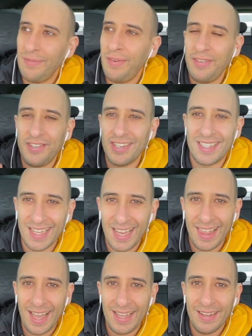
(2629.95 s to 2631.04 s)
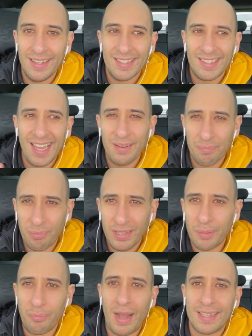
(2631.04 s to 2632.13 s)
even if you just say that, say it,
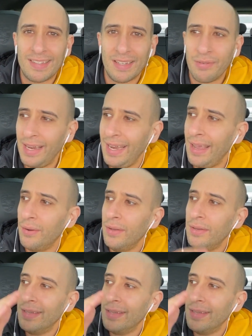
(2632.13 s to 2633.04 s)
you can practice it right now.